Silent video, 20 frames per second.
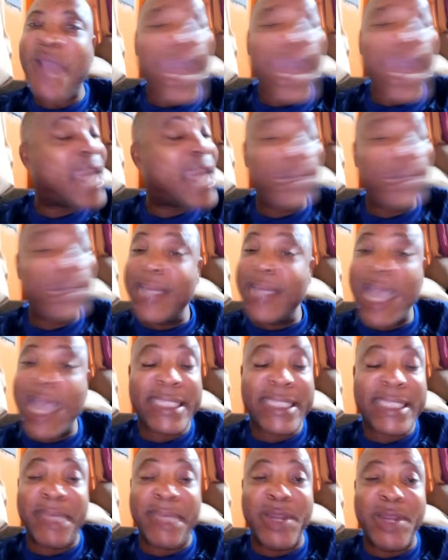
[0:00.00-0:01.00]
I didn't ask
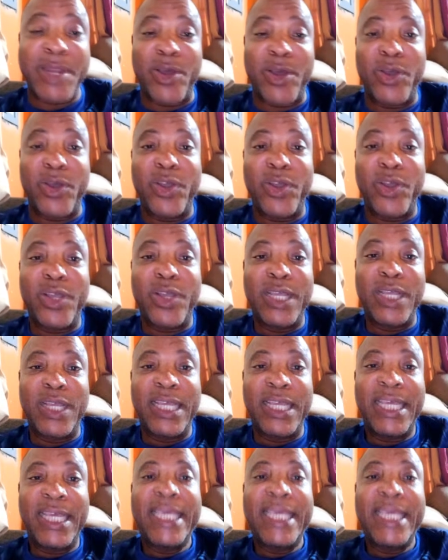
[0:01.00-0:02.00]
him enough.
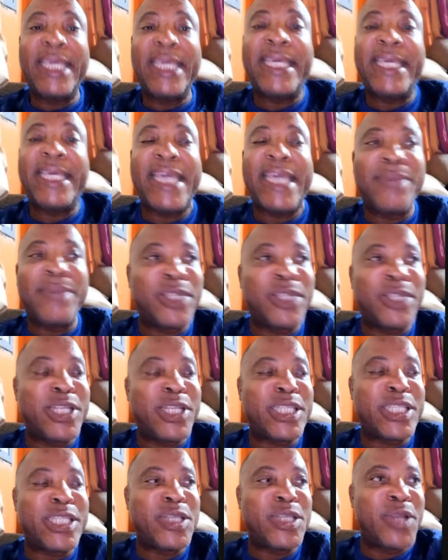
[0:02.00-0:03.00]
He came to the
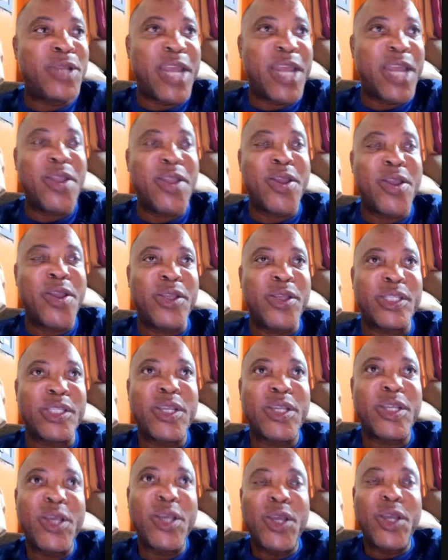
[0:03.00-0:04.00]
studio and heard us
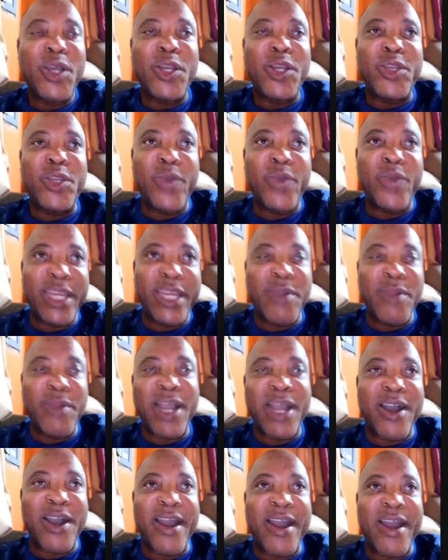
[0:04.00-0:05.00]
doing the
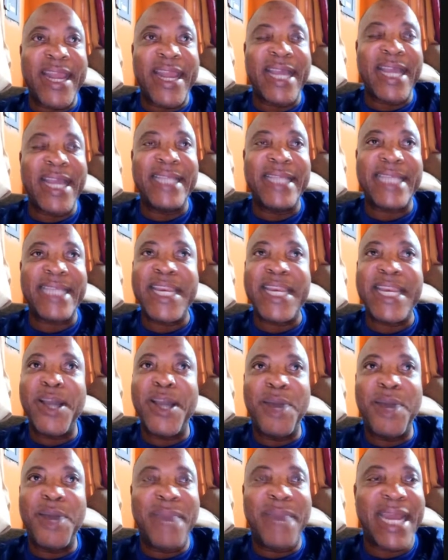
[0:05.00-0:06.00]
recording and said, "No
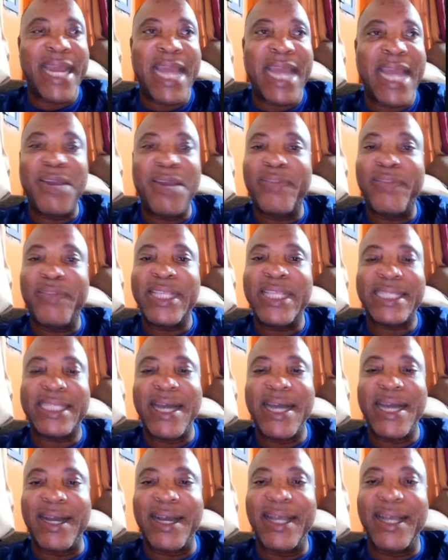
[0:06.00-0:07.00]
man, I love this
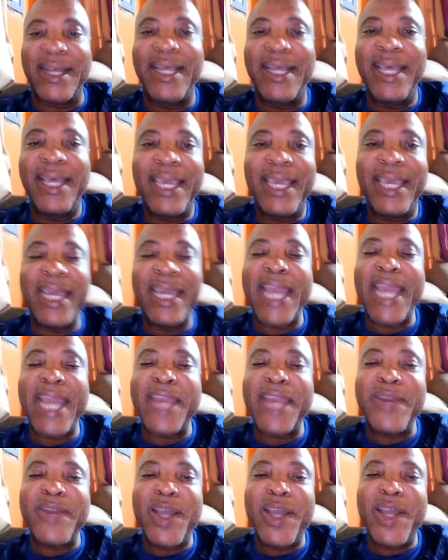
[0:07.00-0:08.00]
song. Can I
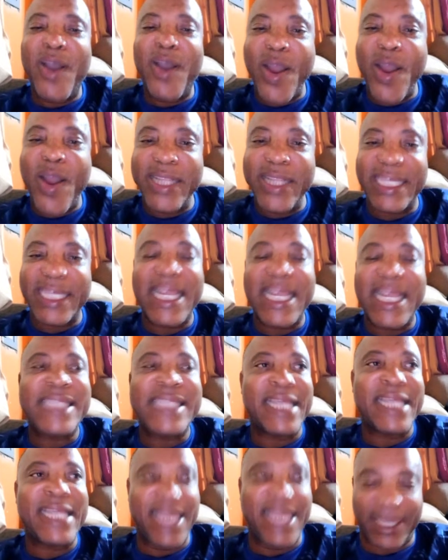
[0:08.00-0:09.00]
do the horns?" And I
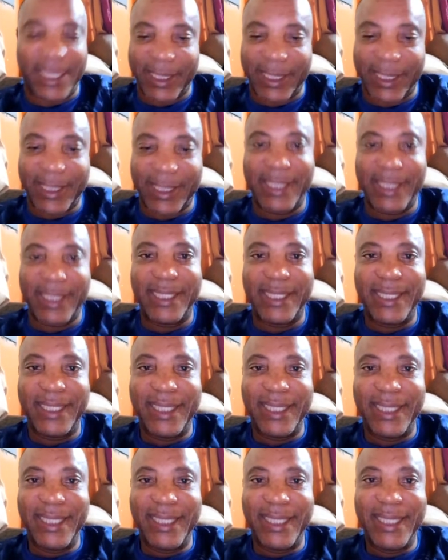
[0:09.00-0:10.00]
said yes.
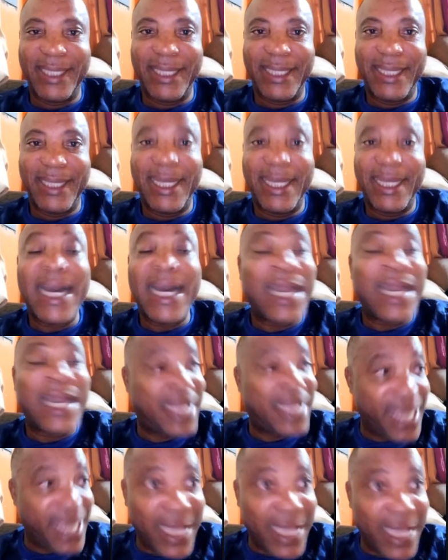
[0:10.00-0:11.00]
And
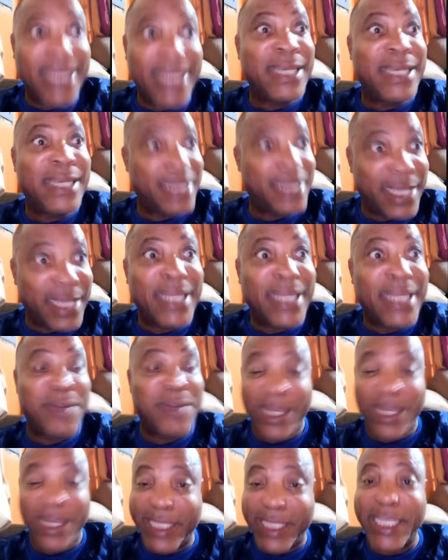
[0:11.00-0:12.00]
the
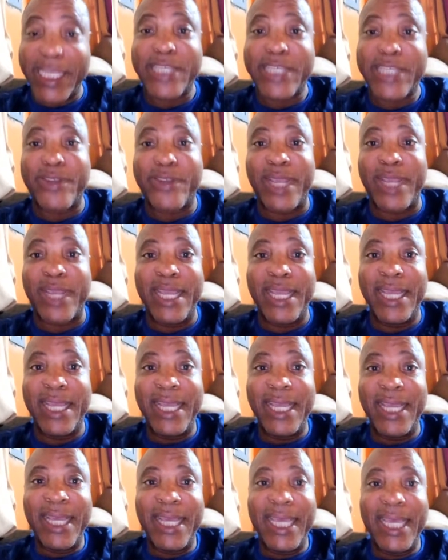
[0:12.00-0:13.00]
rest is history.
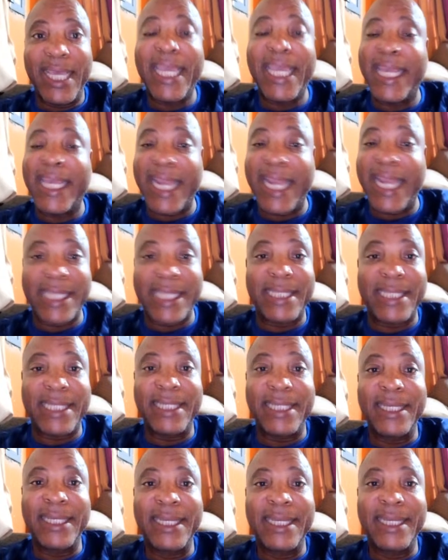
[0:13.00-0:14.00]
He did it
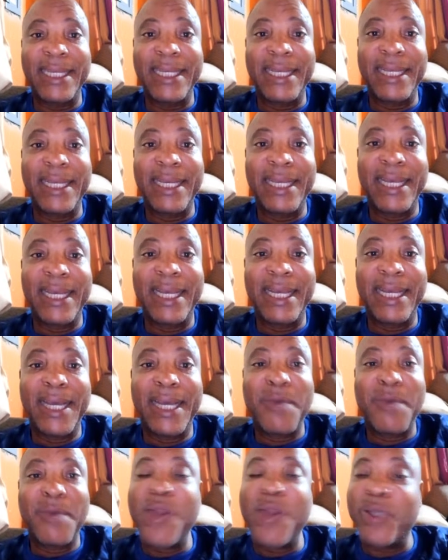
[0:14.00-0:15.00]

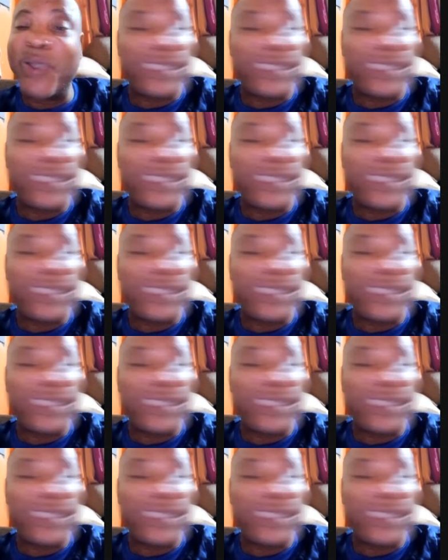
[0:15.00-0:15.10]
without